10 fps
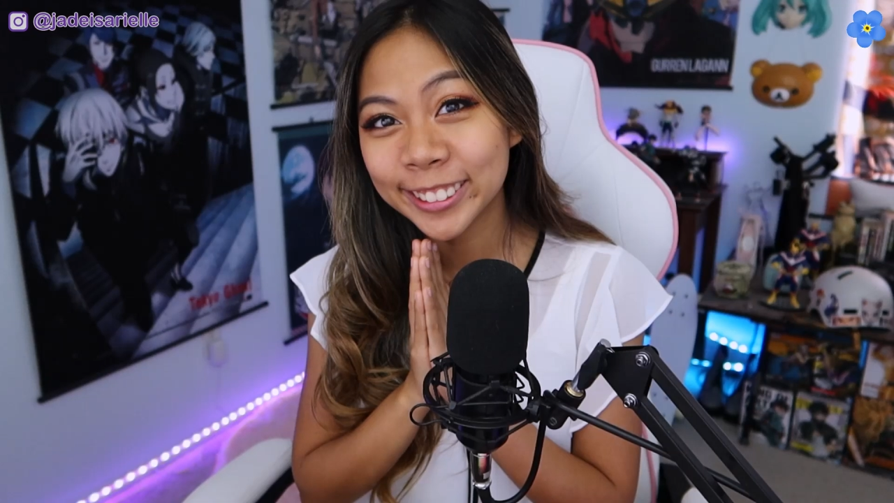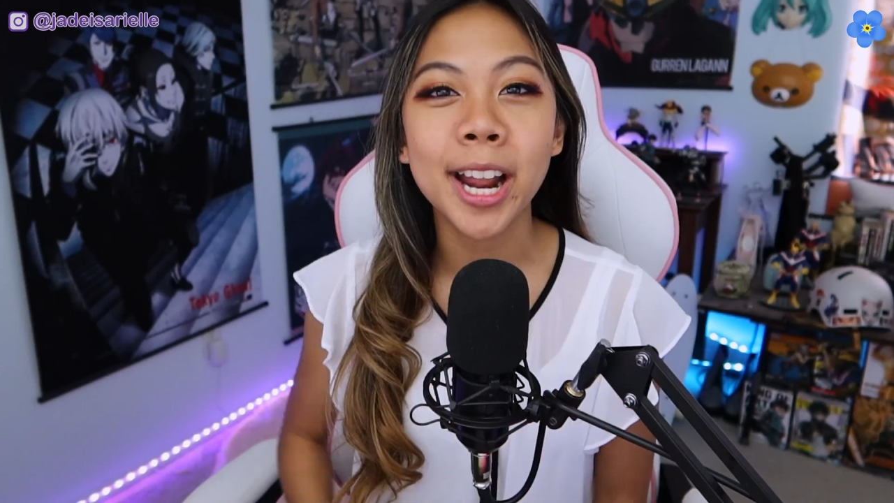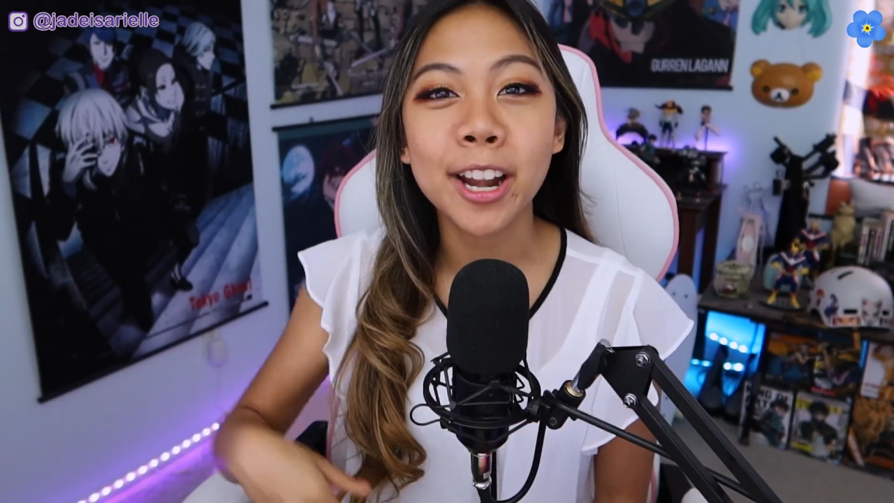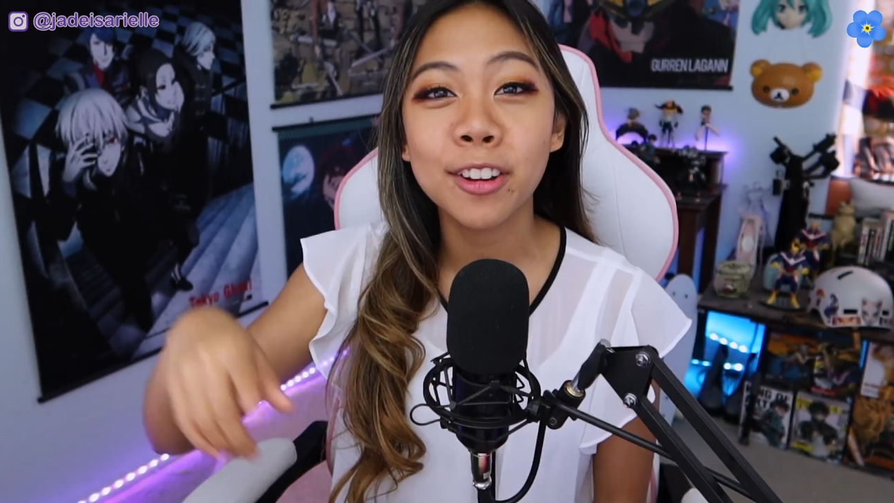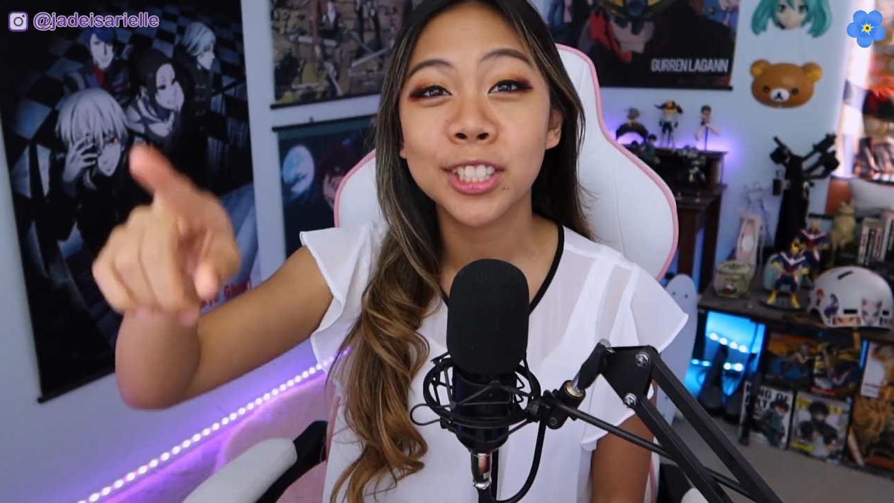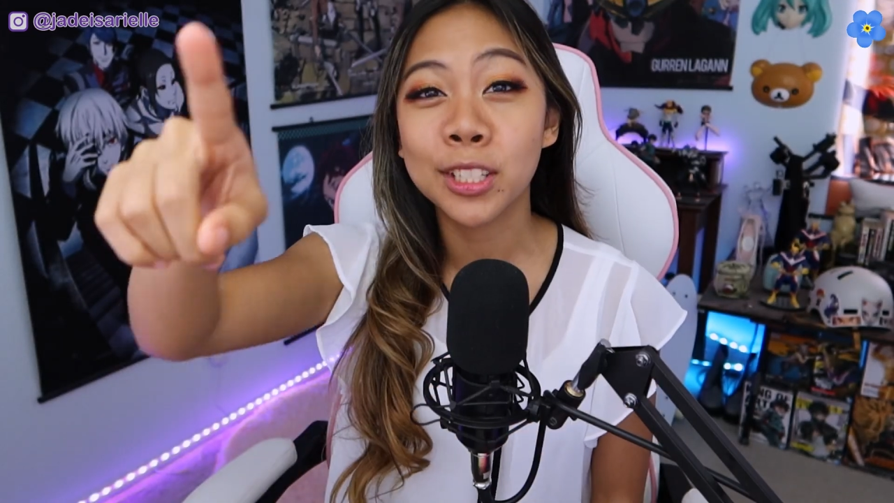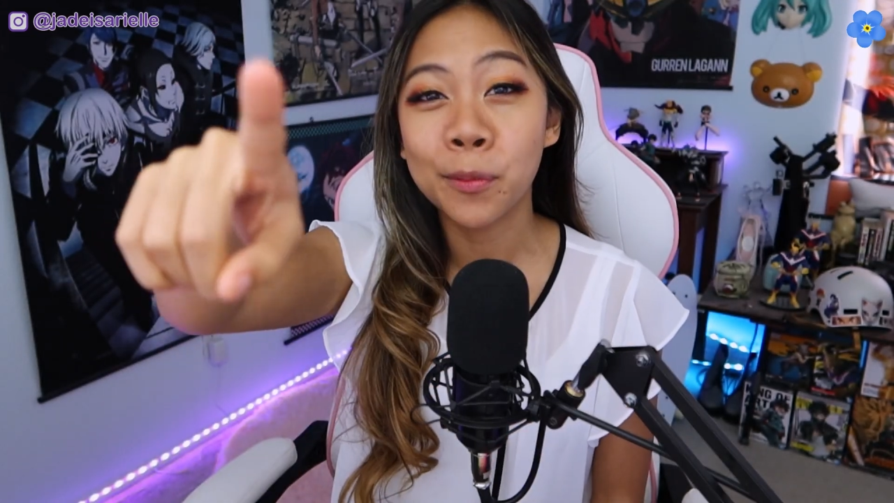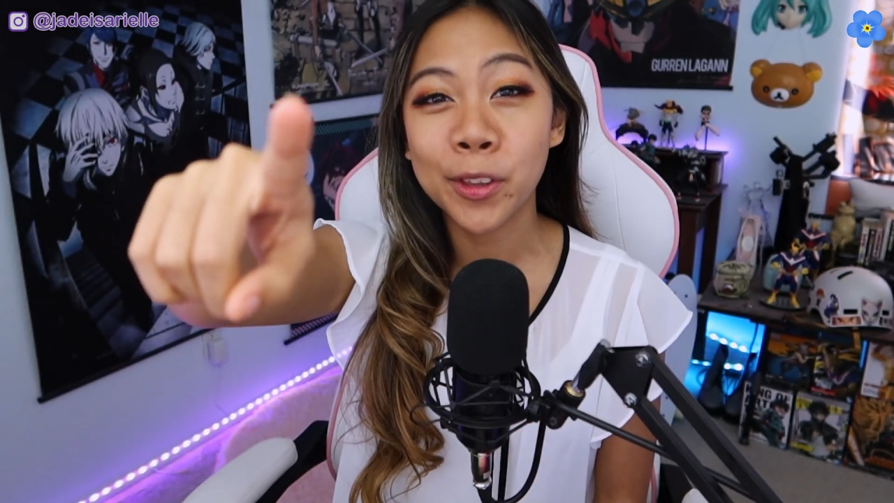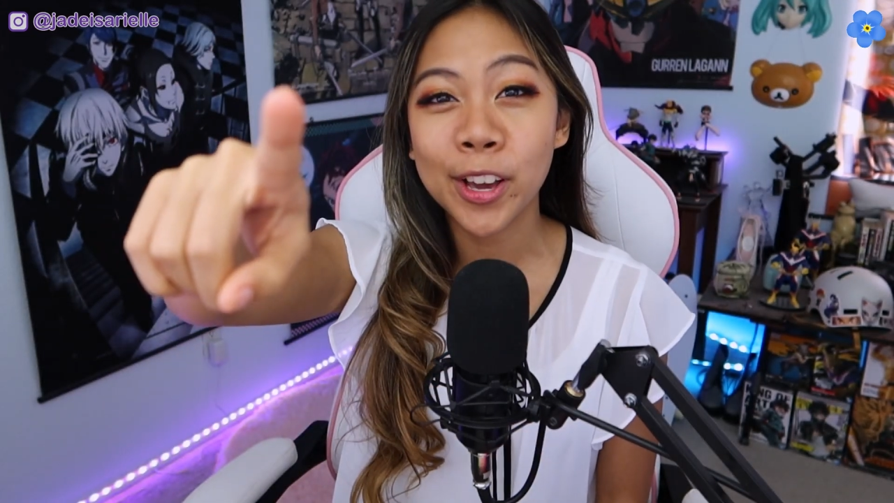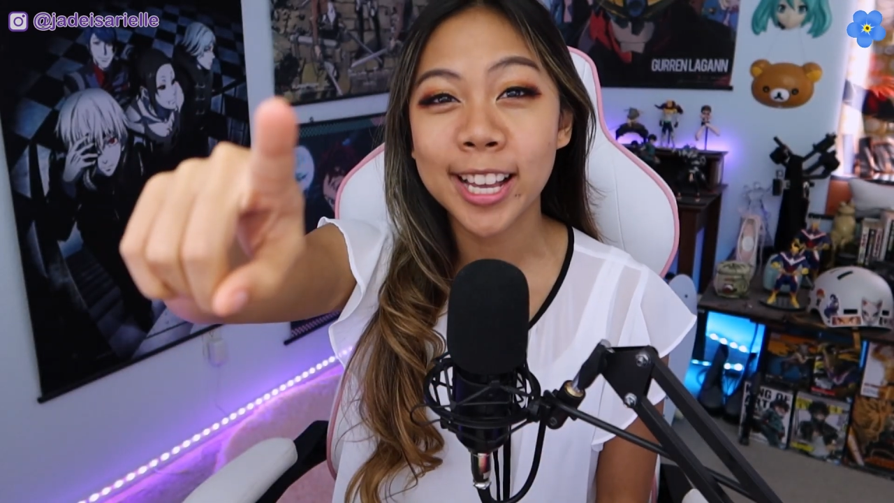I know
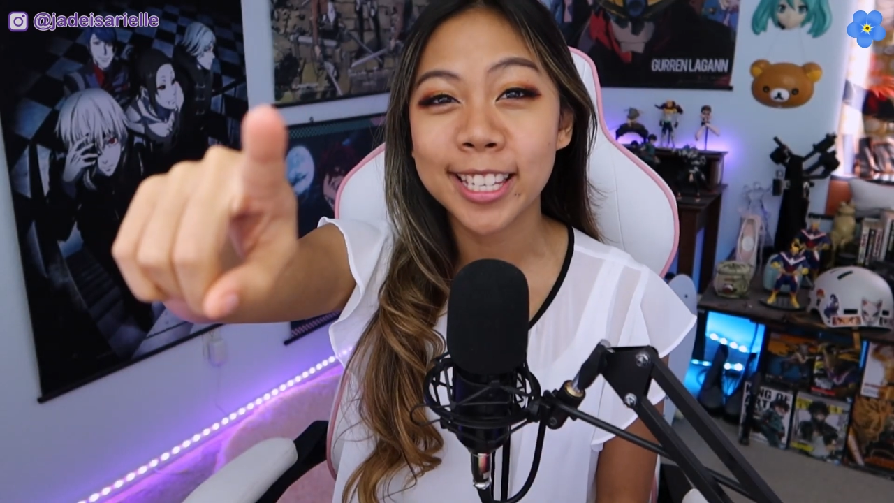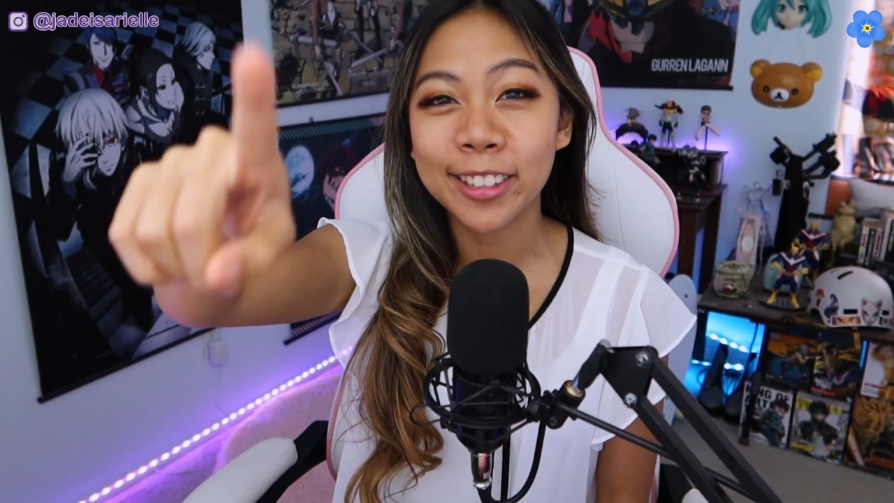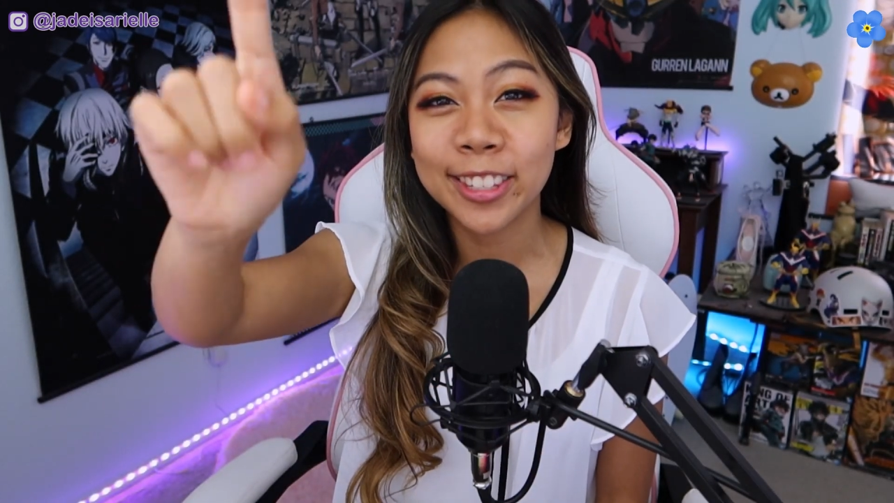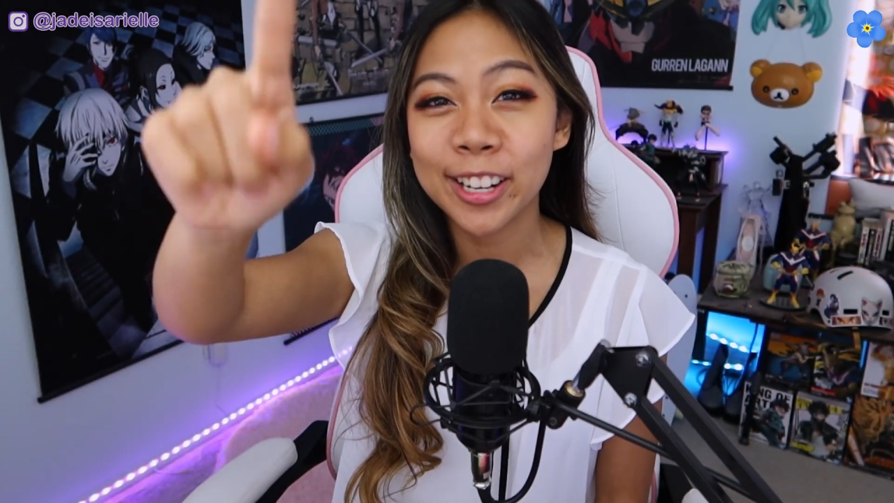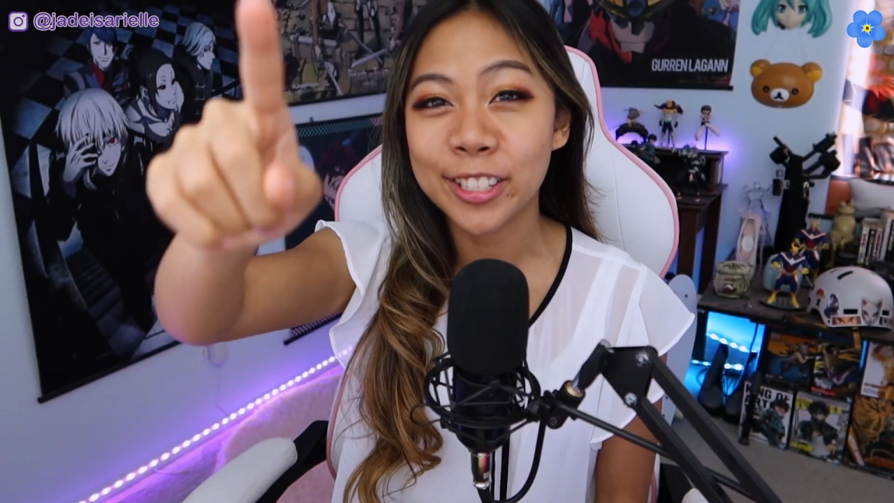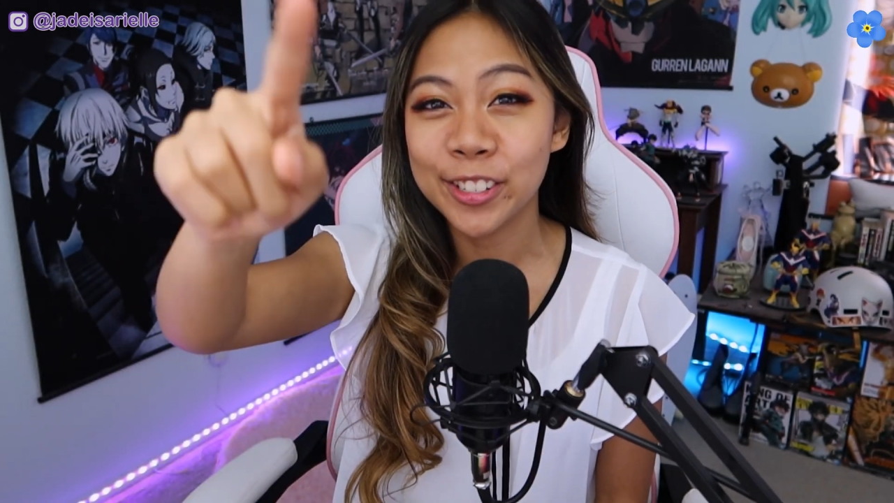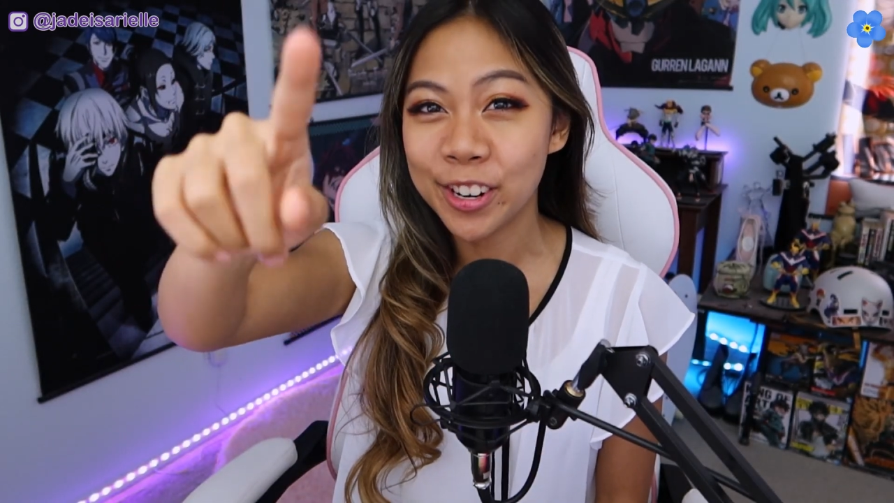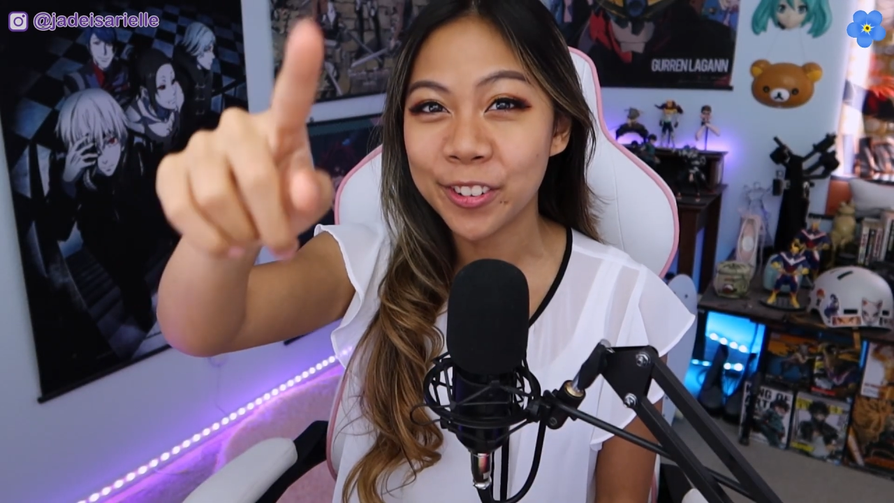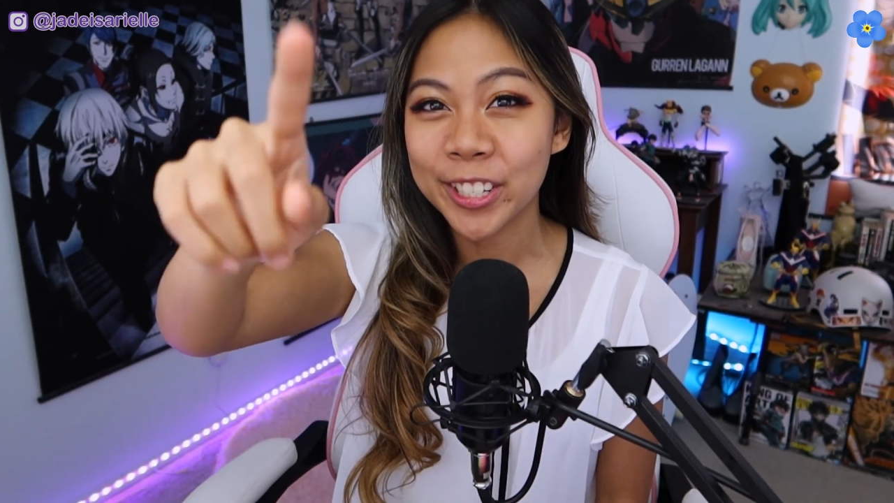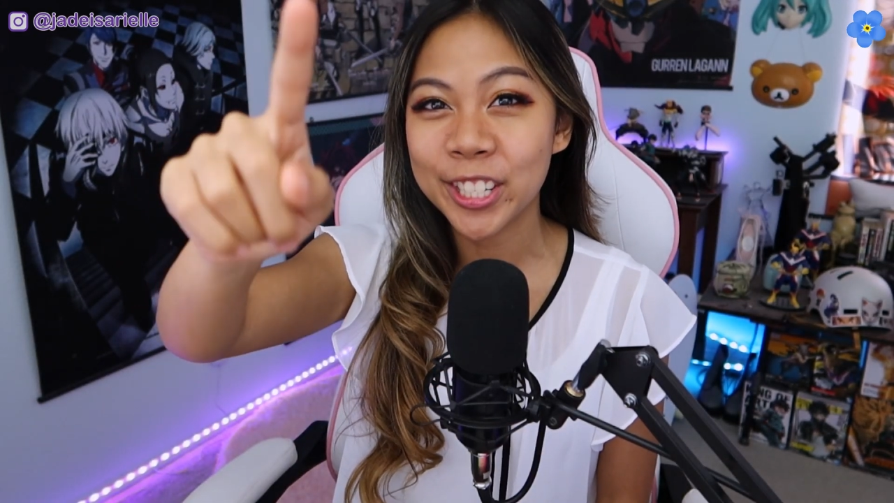some of you guys out there do
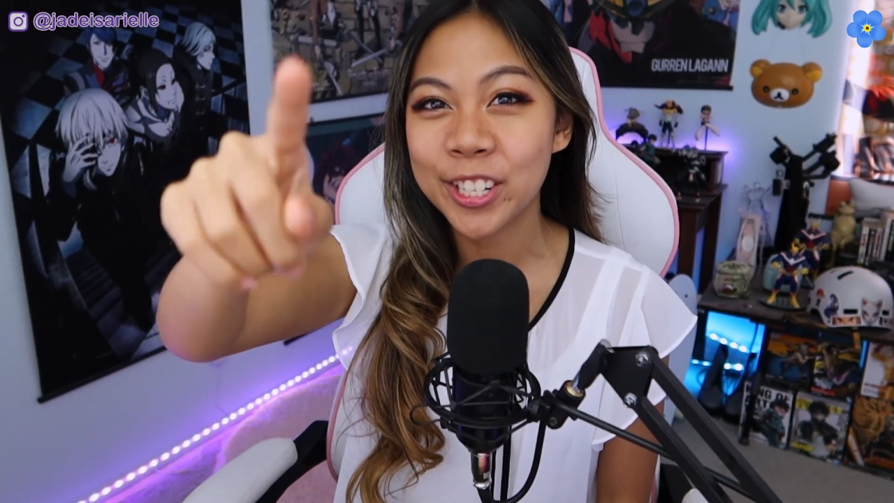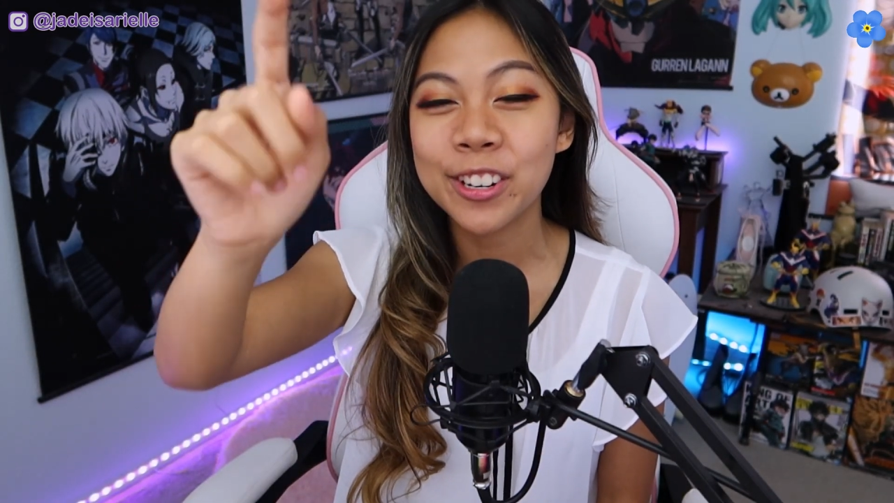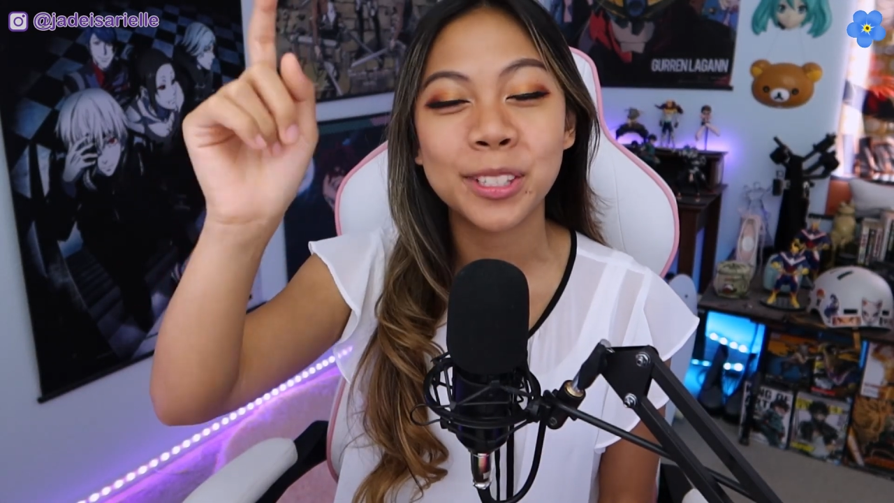know what's true,